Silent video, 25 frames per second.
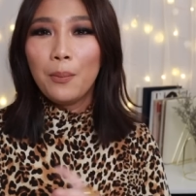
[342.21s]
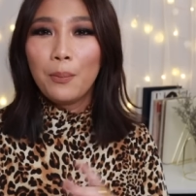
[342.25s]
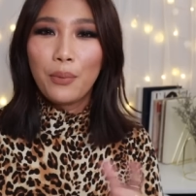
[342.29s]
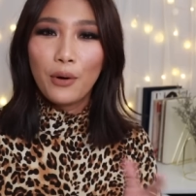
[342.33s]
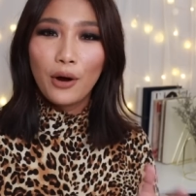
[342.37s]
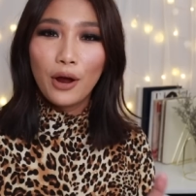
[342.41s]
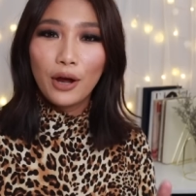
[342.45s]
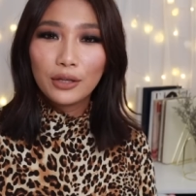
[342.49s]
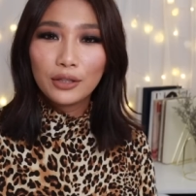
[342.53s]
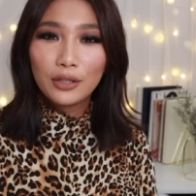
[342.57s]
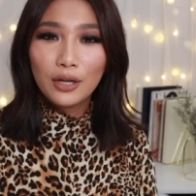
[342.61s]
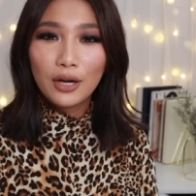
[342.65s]

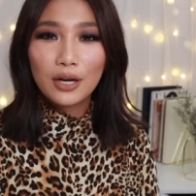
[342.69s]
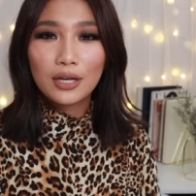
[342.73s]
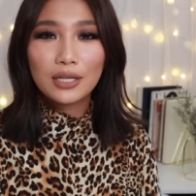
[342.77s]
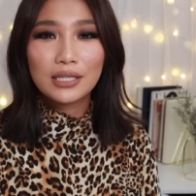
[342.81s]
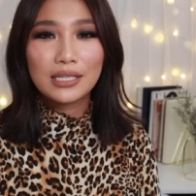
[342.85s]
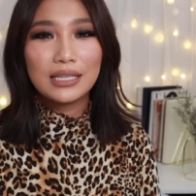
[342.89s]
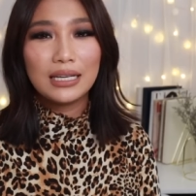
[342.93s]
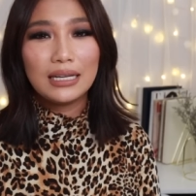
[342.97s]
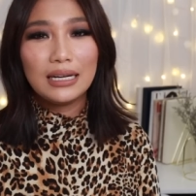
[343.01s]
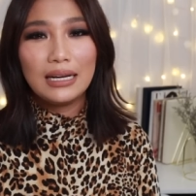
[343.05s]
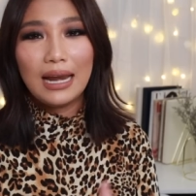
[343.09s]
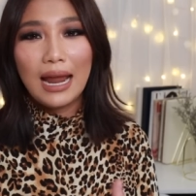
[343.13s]

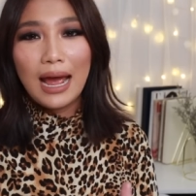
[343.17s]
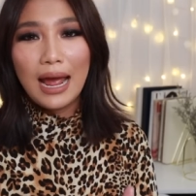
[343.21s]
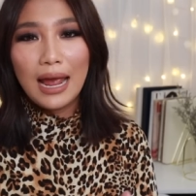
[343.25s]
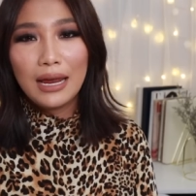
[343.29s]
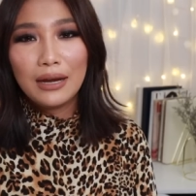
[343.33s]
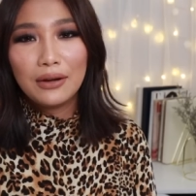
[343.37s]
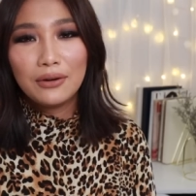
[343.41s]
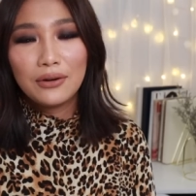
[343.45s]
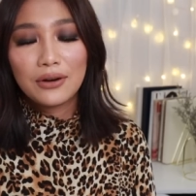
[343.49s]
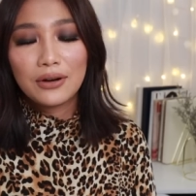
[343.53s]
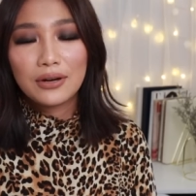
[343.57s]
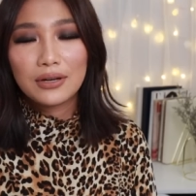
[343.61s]
products, ng
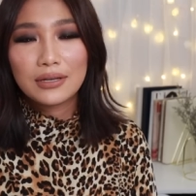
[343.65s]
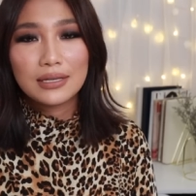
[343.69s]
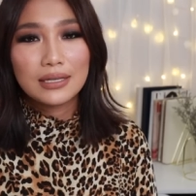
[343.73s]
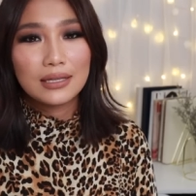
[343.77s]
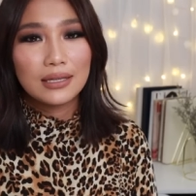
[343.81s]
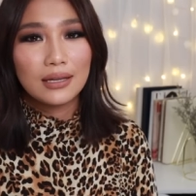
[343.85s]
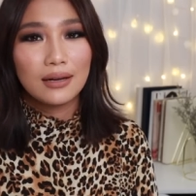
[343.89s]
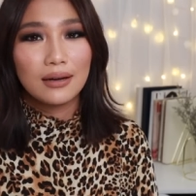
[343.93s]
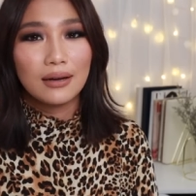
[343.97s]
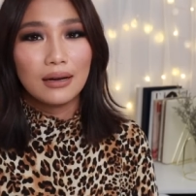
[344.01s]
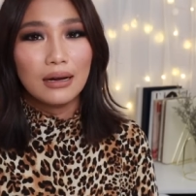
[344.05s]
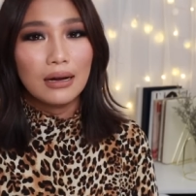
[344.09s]

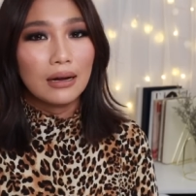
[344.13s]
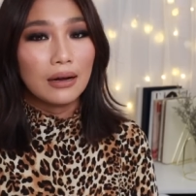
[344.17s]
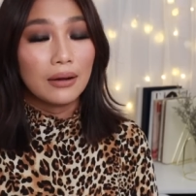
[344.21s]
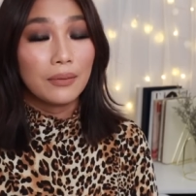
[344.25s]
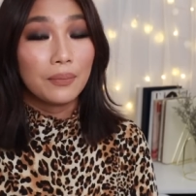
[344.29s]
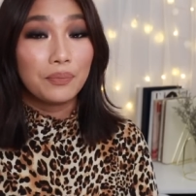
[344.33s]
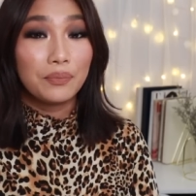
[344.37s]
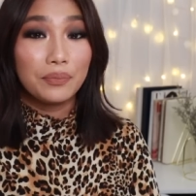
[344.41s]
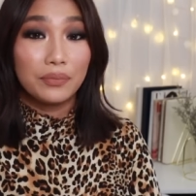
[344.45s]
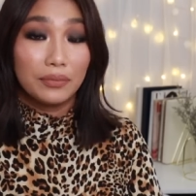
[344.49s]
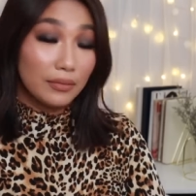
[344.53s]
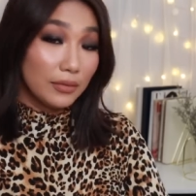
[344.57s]
liners,
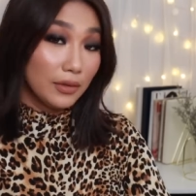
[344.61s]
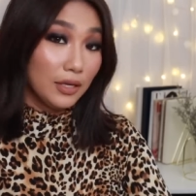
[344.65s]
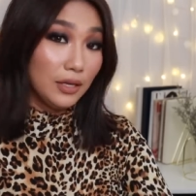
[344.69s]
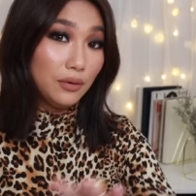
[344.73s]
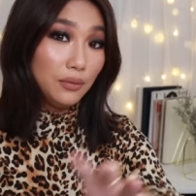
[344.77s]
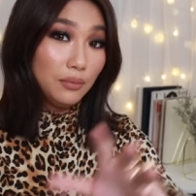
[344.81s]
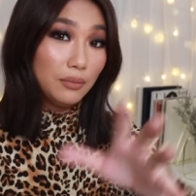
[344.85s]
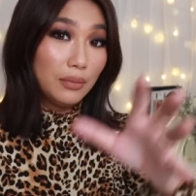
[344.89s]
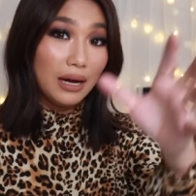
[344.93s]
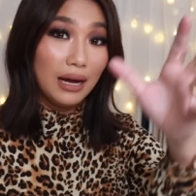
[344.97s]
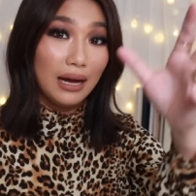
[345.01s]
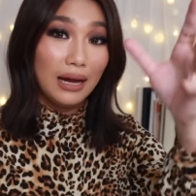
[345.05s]
ng
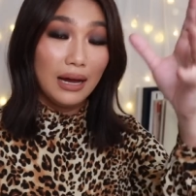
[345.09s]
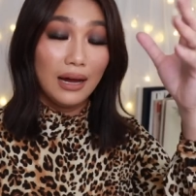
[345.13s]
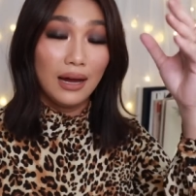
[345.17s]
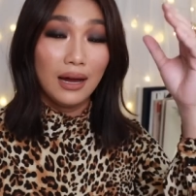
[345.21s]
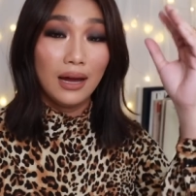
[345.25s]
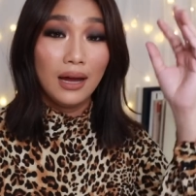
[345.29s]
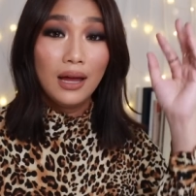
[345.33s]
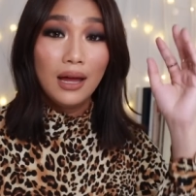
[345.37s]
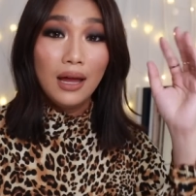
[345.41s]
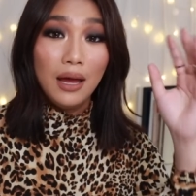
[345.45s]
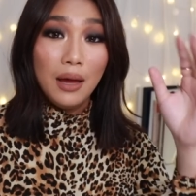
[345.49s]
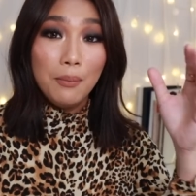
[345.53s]
yung mga
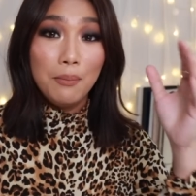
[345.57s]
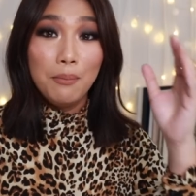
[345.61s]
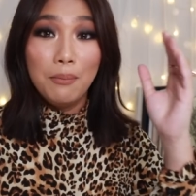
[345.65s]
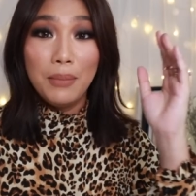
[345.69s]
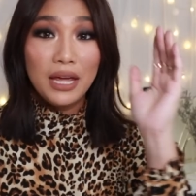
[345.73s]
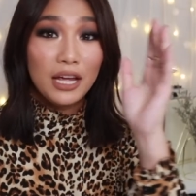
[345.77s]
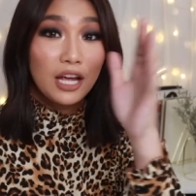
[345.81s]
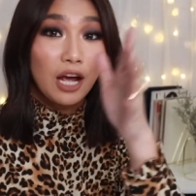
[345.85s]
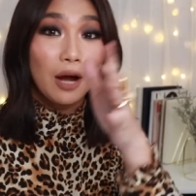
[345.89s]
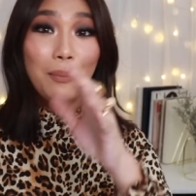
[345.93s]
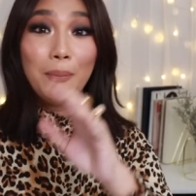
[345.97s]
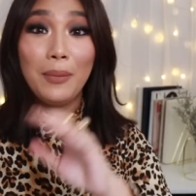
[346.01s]

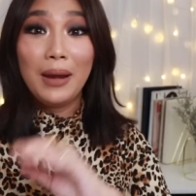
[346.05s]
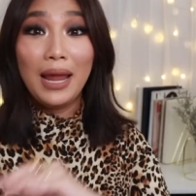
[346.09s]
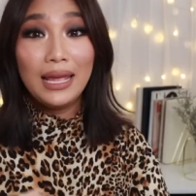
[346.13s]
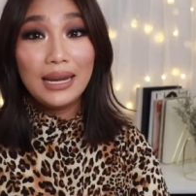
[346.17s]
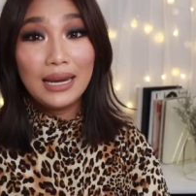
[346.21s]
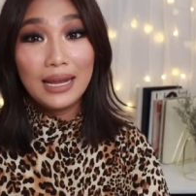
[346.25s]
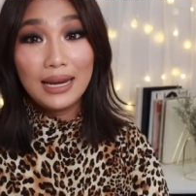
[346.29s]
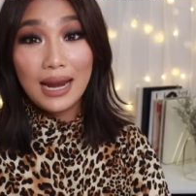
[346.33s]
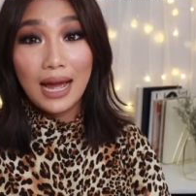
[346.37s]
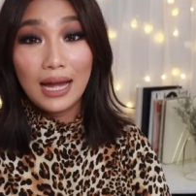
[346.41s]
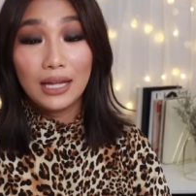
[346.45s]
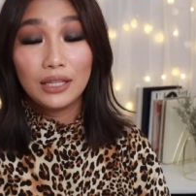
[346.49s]
makeup line
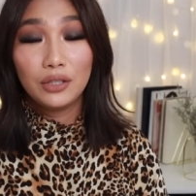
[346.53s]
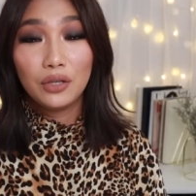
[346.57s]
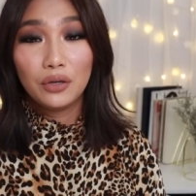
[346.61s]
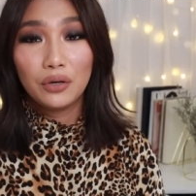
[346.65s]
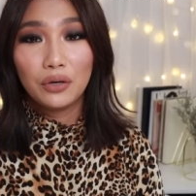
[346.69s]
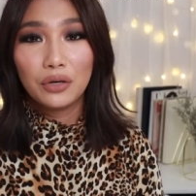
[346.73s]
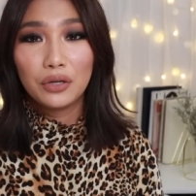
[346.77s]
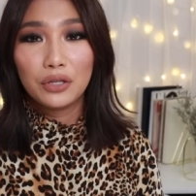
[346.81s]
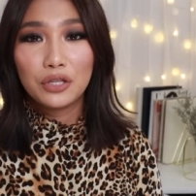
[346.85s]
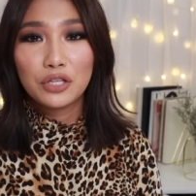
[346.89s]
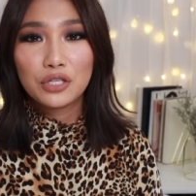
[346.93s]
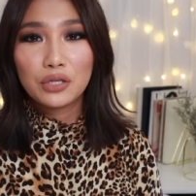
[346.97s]
na
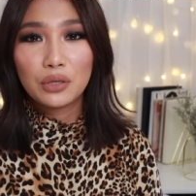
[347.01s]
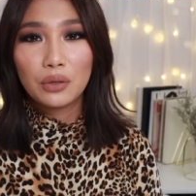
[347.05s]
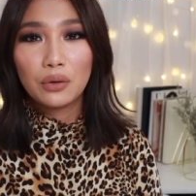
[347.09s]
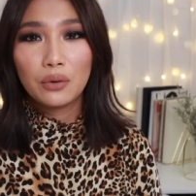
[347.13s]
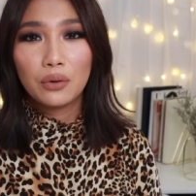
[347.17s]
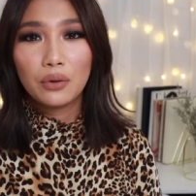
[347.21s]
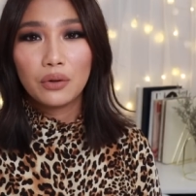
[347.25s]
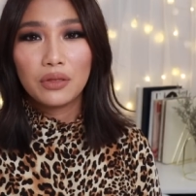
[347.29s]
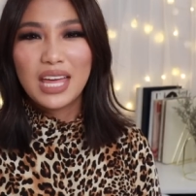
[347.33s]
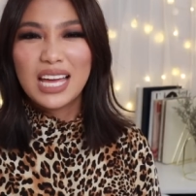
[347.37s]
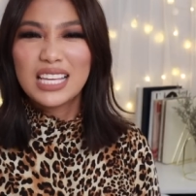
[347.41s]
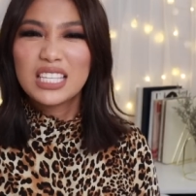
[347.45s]
nandoon.
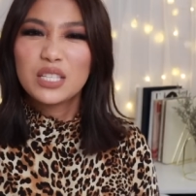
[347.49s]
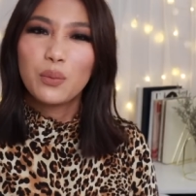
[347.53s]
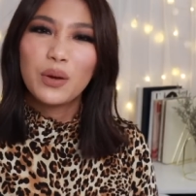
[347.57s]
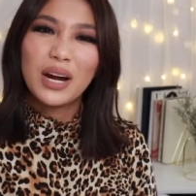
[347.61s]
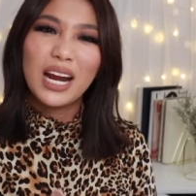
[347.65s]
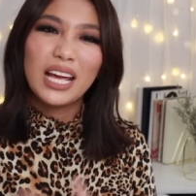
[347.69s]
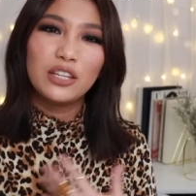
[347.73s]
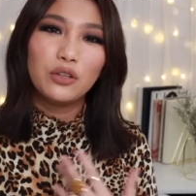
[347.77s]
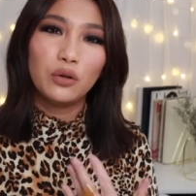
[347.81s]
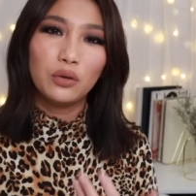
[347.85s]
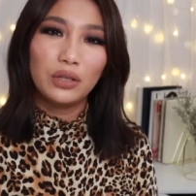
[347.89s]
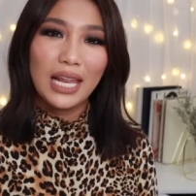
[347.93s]
So, that's what
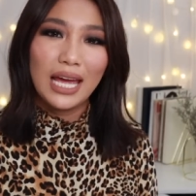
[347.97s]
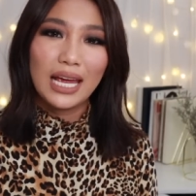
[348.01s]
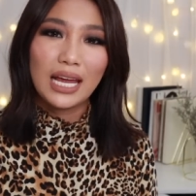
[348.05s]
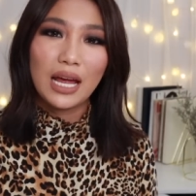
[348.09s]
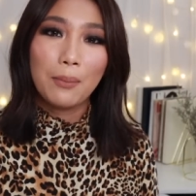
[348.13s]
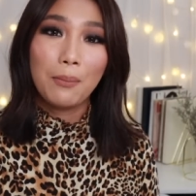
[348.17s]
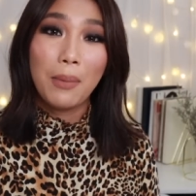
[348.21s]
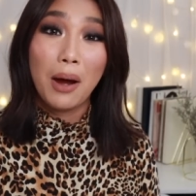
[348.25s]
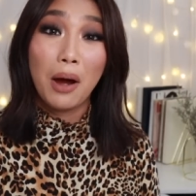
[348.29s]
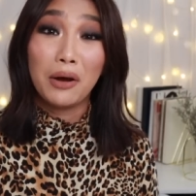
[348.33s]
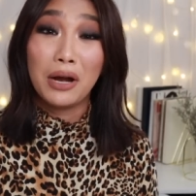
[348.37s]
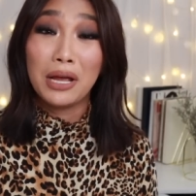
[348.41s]
I don't like
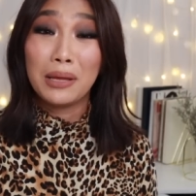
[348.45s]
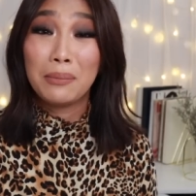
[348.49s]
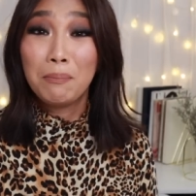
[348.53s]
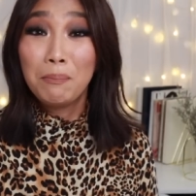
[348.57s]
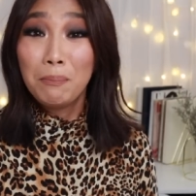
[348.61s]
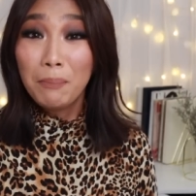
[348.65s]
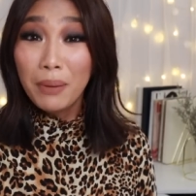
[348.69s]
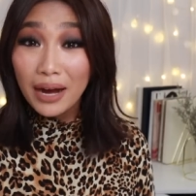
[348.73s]
about it.